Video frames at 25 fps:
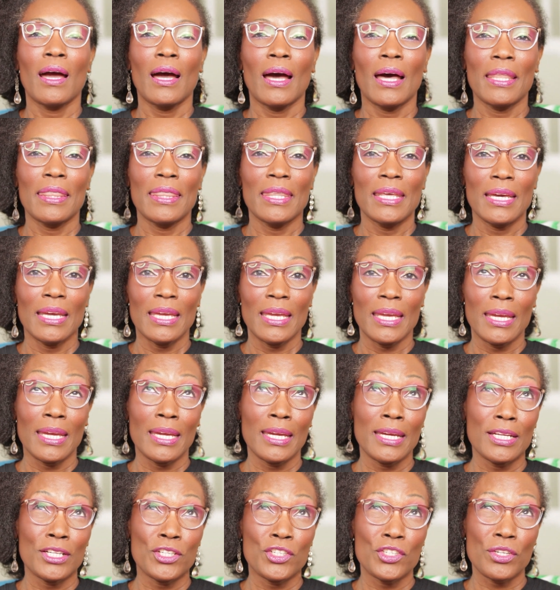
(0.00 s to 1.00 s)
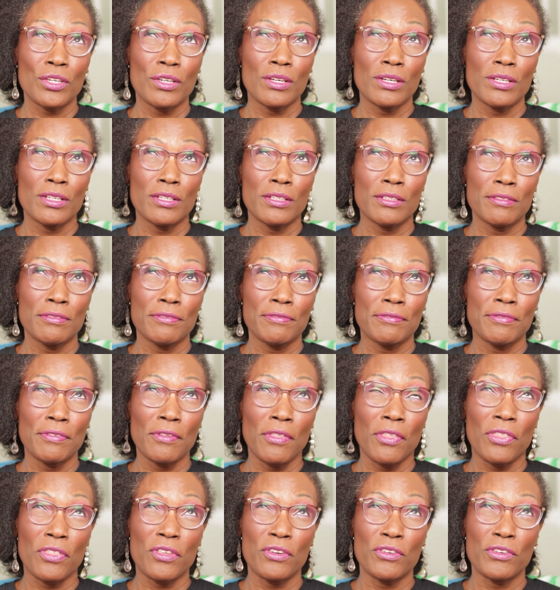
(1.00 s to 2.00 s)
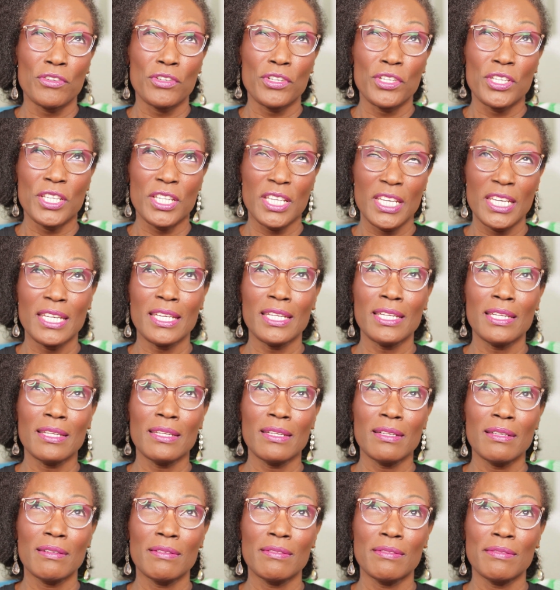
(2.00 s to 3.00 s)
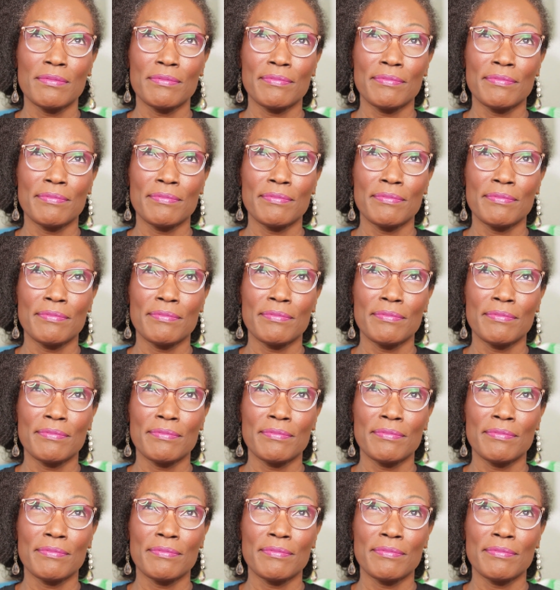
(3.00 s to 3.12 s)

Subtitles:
At the age of 13